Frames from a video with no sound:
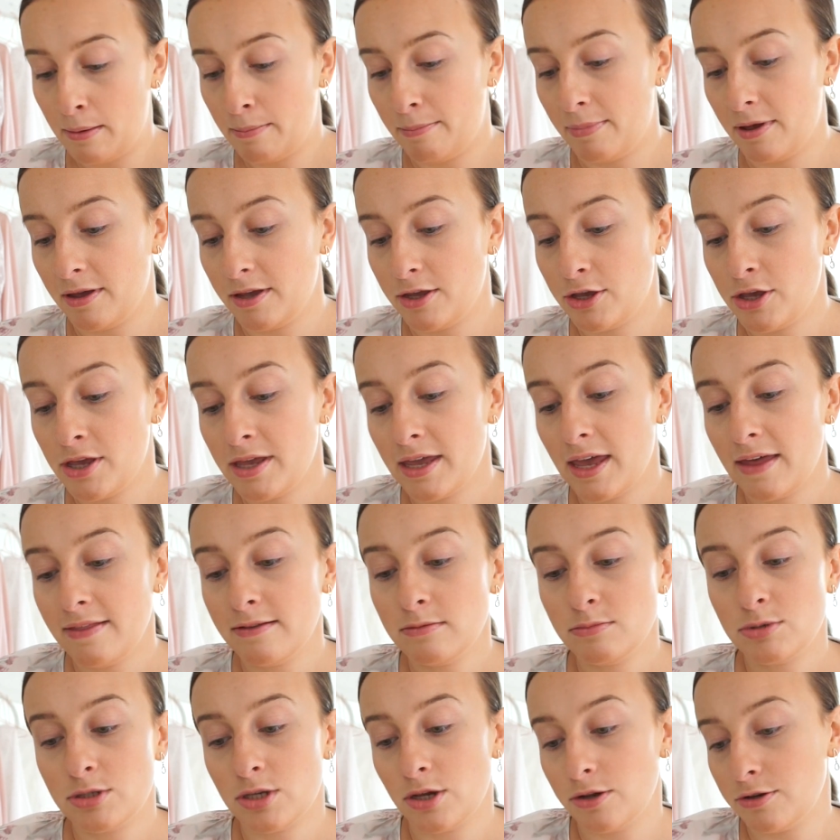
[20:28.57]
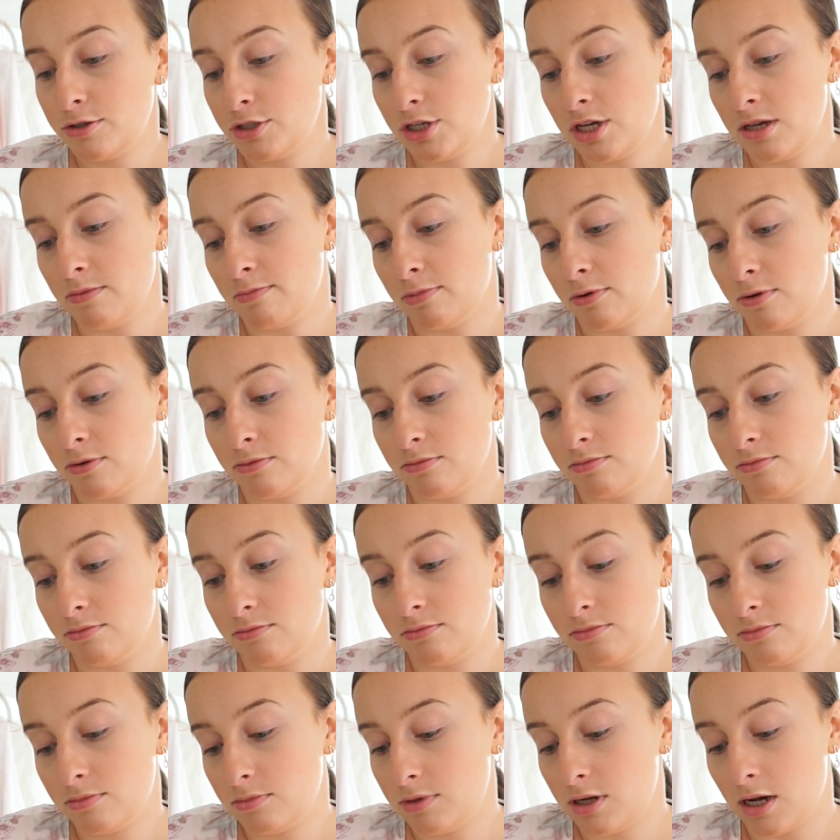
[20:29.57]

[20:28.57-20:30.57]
but you can get them so cheap on